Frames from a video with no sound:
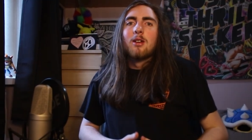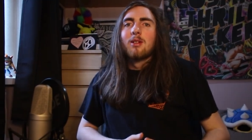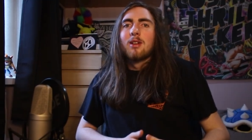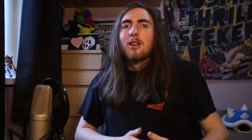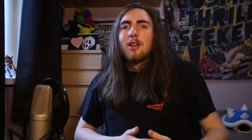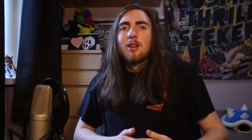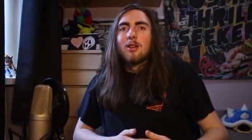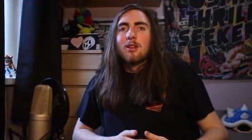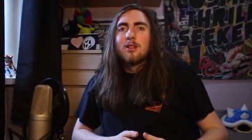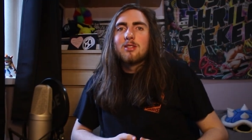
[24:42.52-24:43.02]

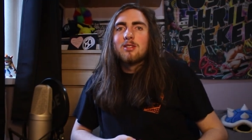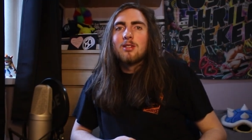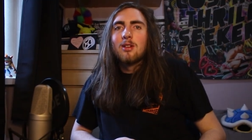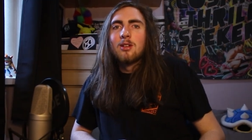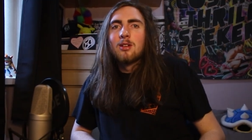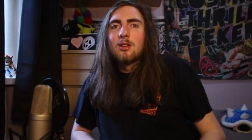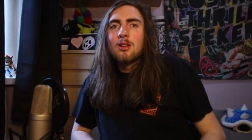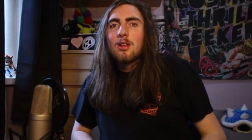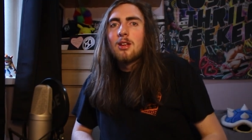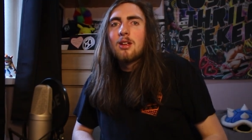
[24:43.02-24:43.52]
really know the
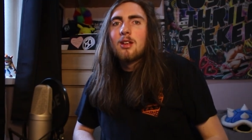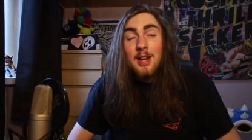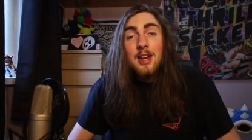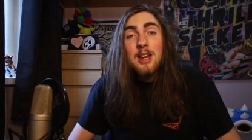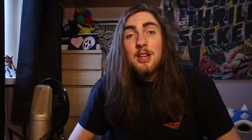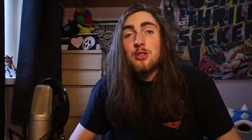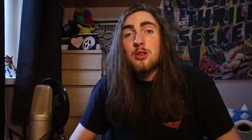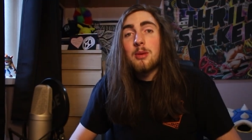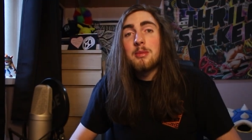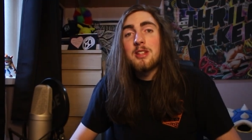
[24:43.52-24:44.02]
song. But then
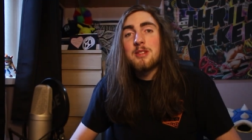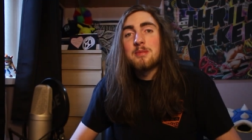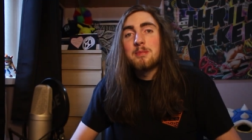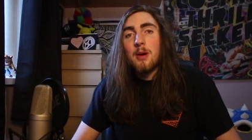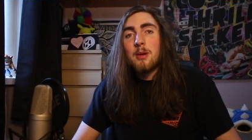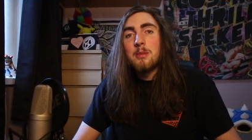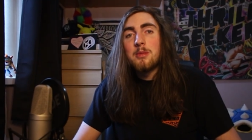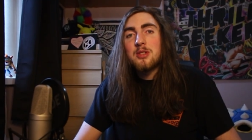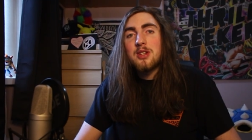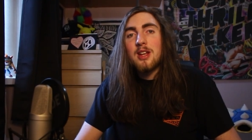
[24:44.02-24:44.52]
he dropped this
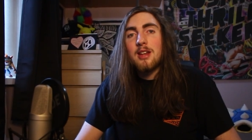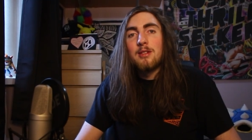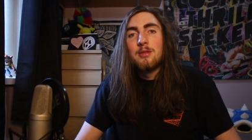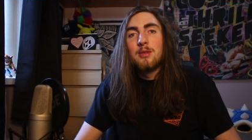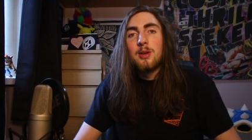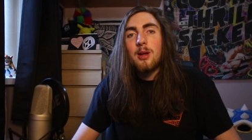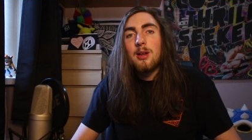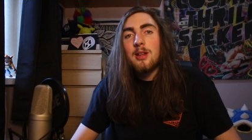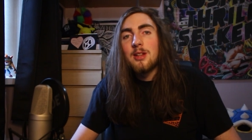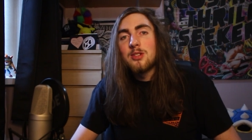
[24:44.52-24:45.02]
bombshell of
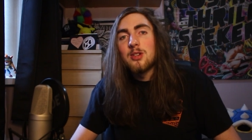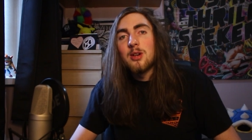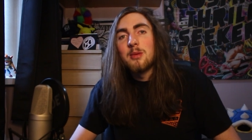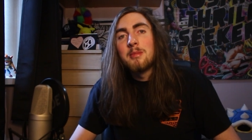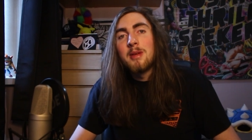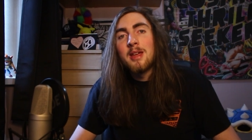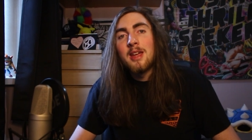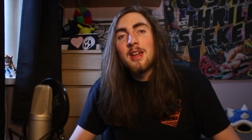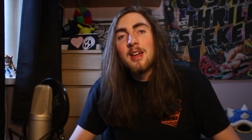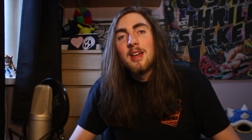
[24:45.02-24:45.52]
knowledge
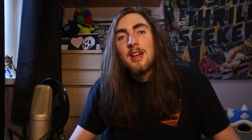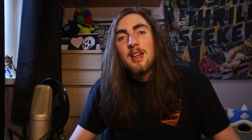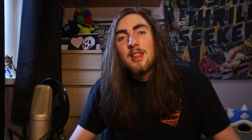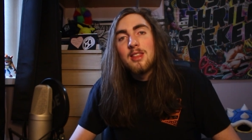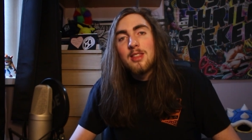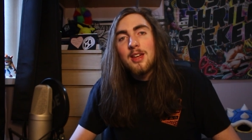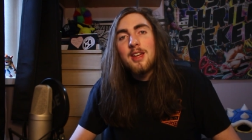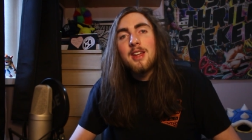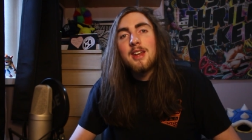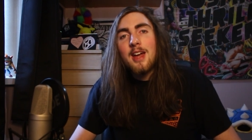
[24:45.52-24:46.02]
on me
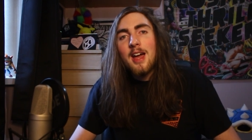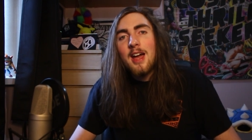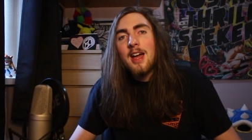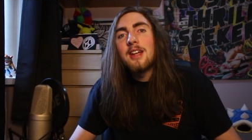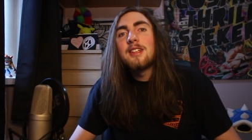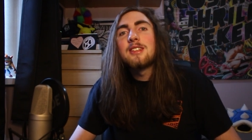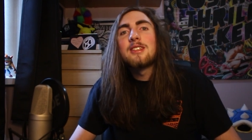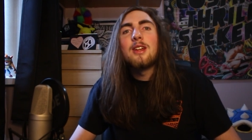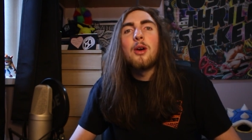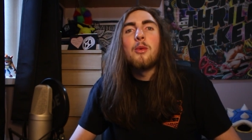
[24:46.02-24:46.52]
that he'd
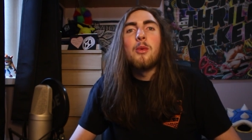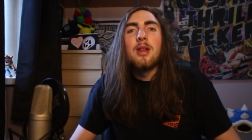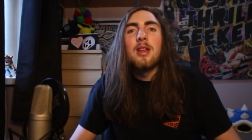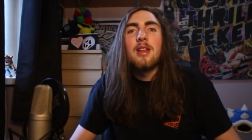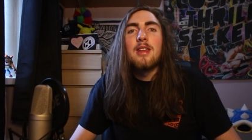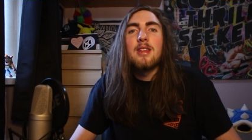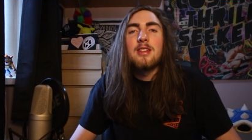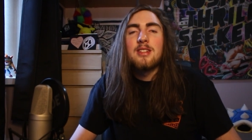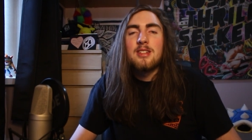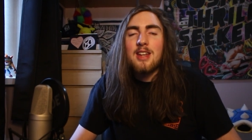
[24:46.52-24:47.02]
asked one
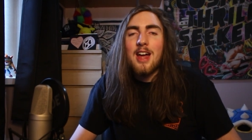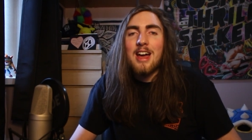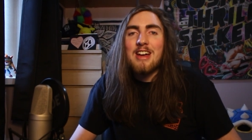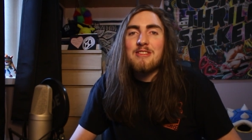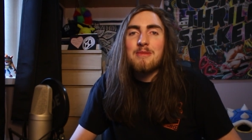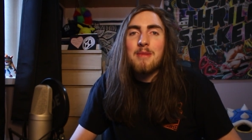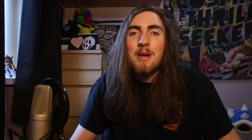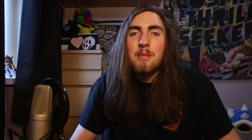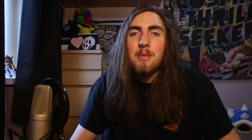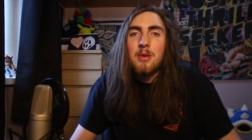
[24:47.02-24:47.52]
of the
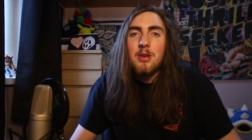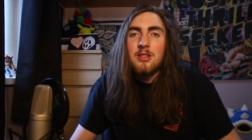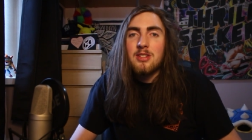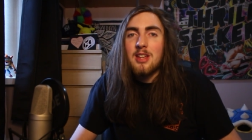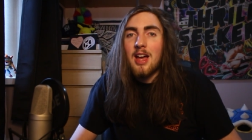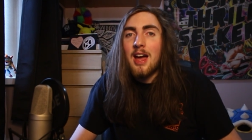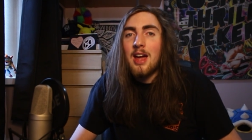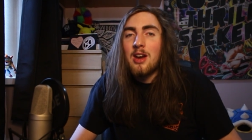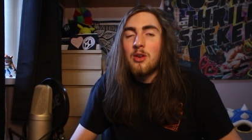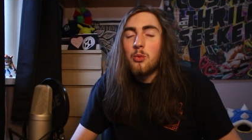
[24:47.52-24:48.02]
staff members,
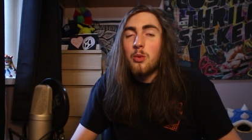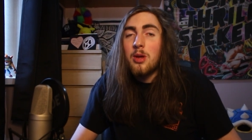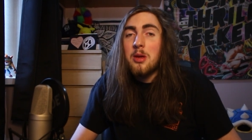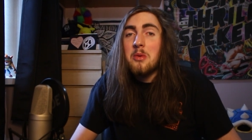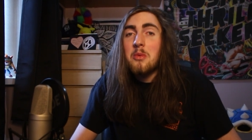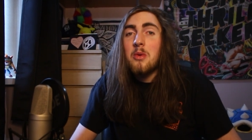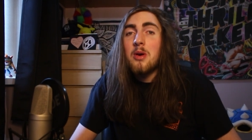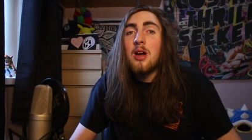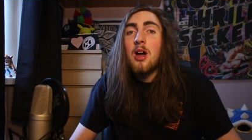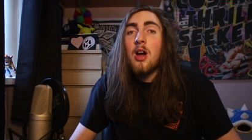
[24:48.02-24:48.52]
and we
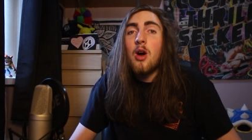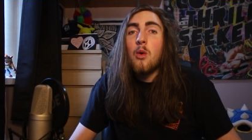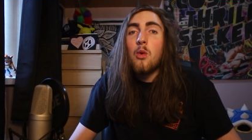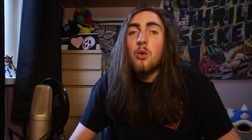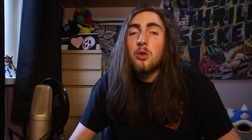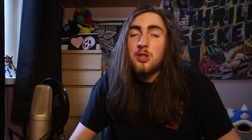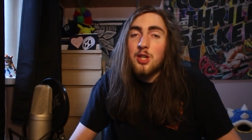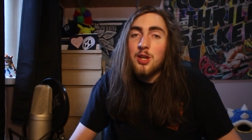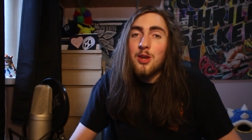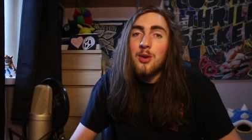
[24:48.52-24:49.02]
were
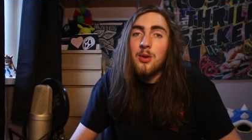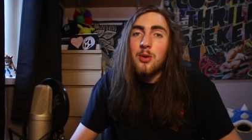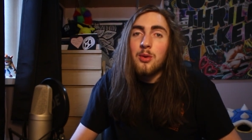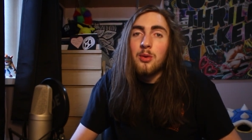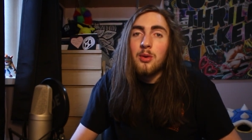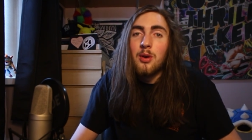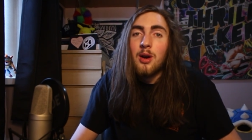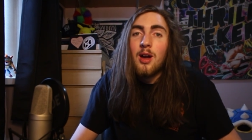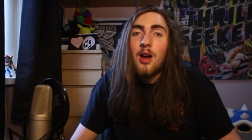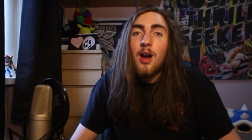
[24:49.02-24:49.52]

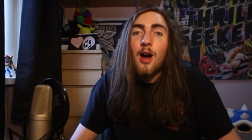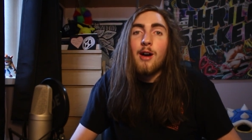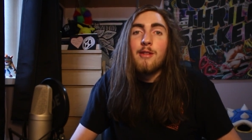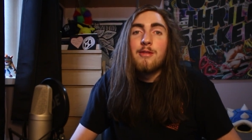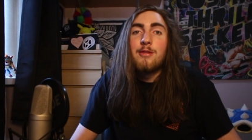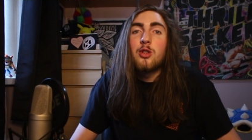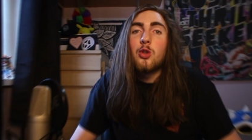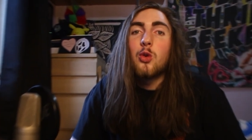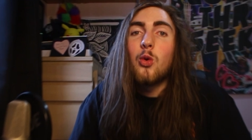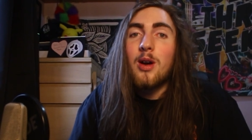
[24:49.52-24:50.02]
2
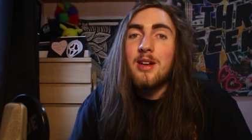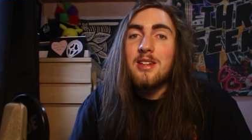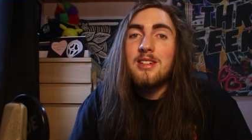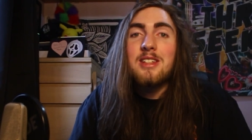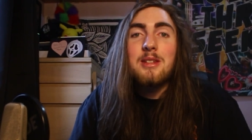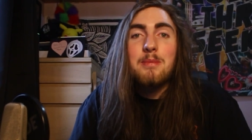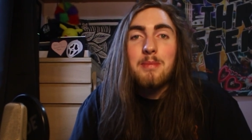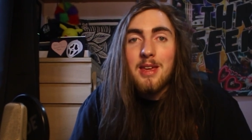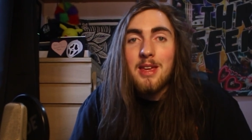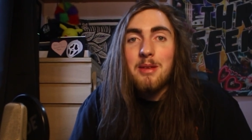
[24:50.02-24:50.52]
of
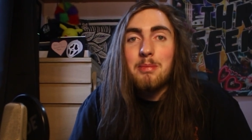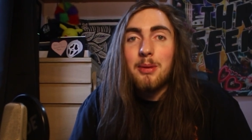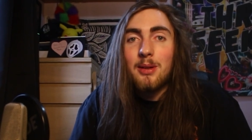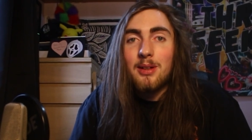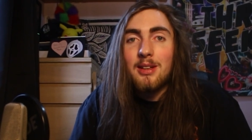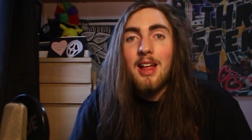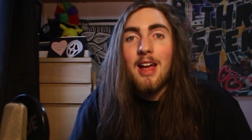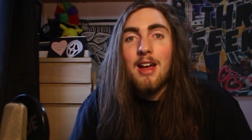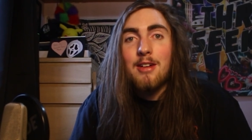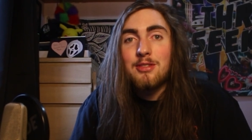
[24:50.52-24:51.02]
20
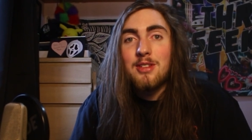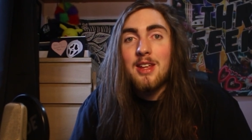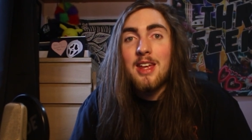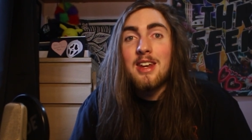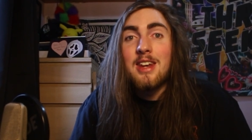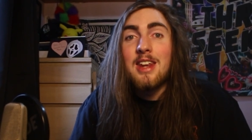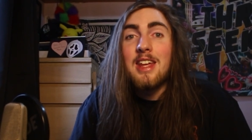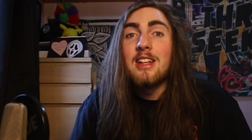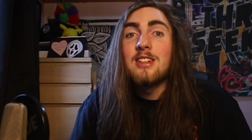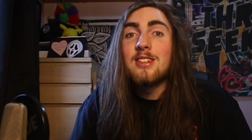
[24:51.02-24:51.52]
people left
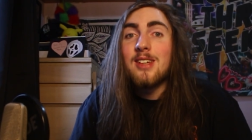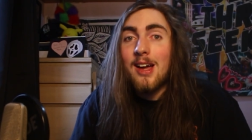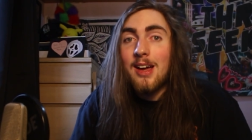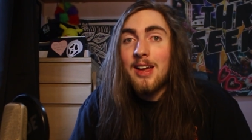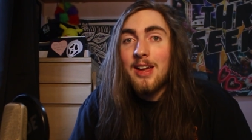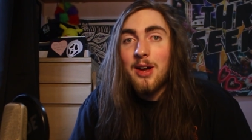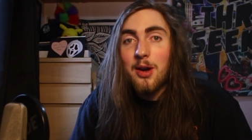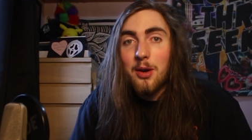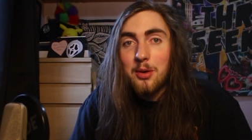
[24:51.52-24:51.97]
in the entire